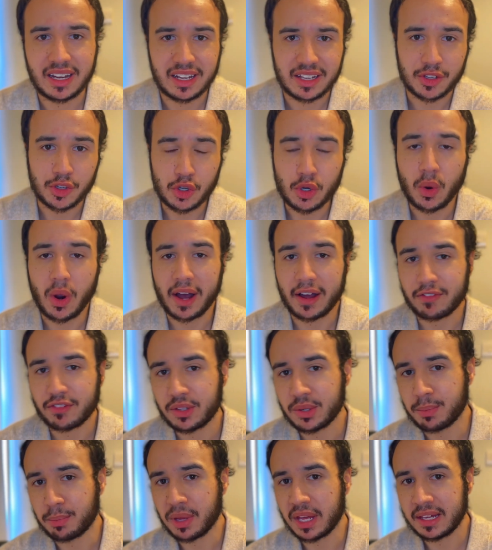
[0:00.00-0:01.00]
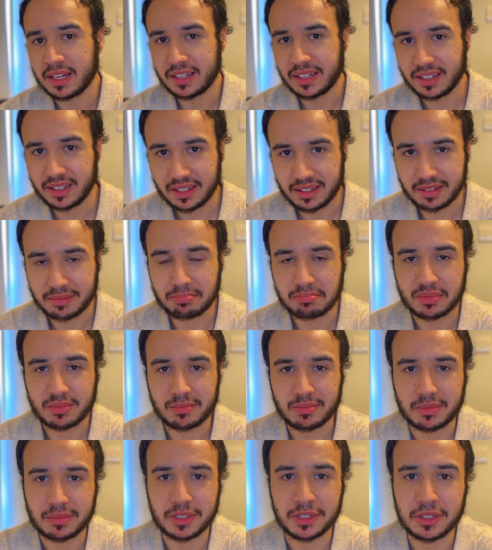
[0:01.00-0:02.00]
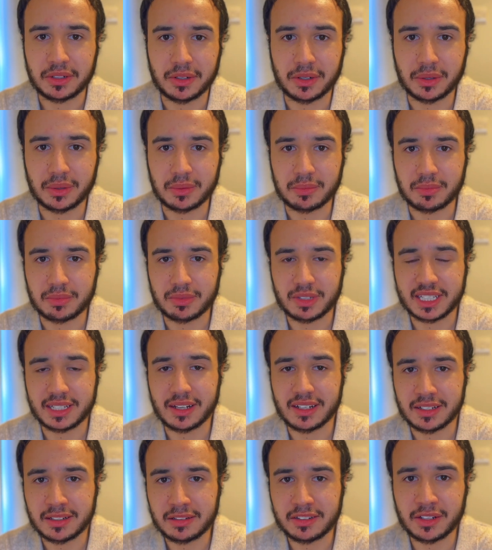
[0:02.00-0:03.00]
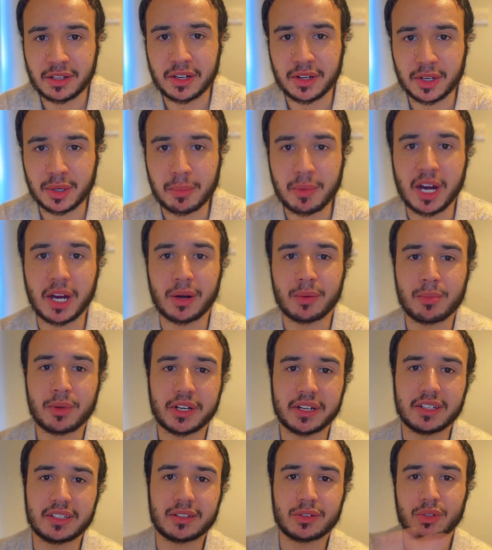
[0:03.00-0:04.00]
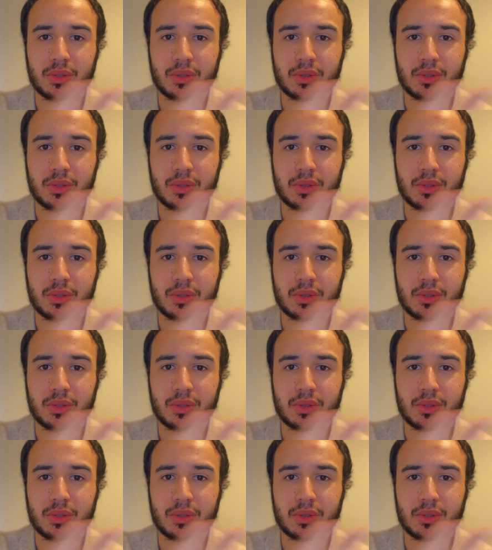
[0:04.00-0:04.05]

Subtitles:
you have to pay, a certain amount of money